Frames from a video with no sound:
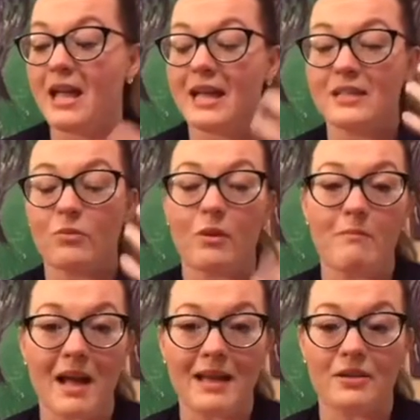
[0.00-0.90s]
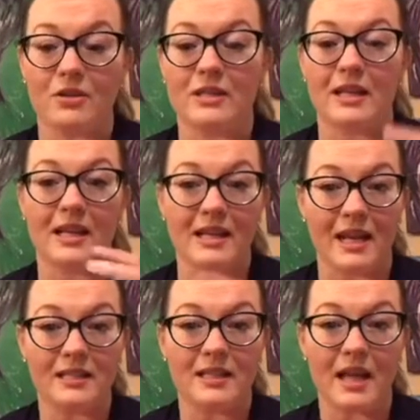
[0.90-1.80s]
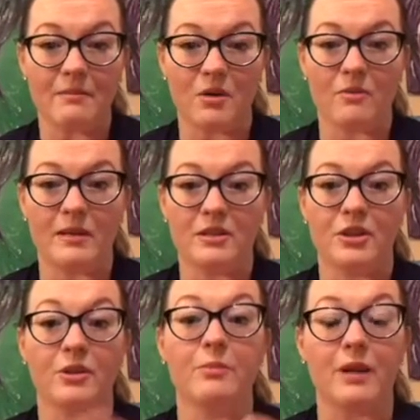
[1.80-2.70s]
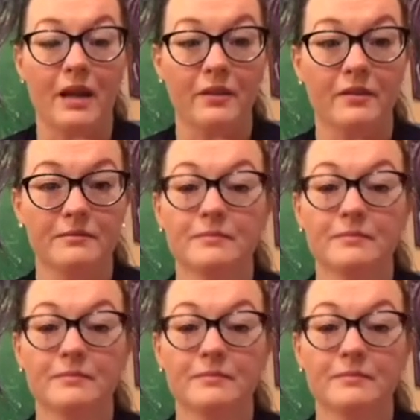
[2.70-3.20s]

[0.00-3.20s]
it's a reminder to connect in that moment to your breath,